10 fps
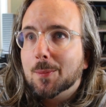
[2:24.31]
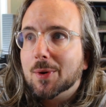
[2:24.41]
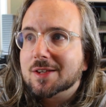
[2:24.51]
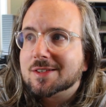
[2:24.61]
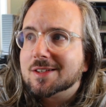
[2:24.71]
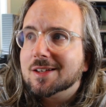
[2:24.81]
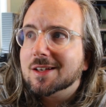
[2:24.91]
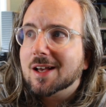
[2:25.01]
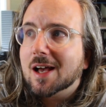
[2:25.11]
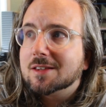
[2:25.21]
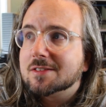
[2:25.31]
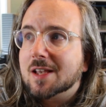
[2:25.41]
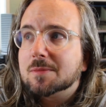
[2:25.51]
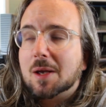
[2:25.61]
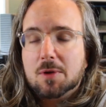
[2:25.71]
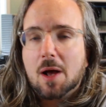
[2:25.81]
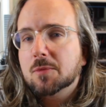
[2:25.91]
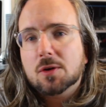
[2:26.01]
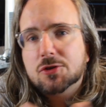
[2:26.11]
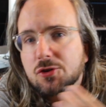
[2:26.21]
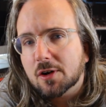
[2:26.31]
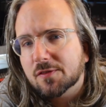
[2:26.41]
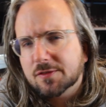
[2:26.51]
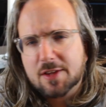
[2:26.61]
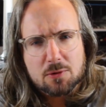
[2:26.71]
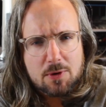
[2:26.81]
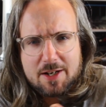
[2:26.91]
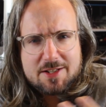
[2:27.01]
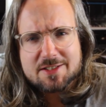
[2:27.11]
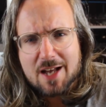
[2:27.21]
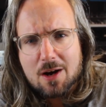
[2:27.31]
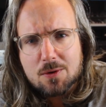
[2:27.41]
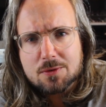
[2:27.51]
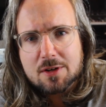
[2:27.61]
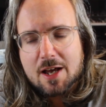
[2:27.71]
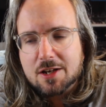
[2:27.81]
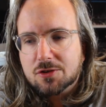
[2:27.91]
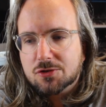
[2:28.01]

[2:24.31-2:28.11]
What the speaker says: But at the same time, I'm not sure if they really sound like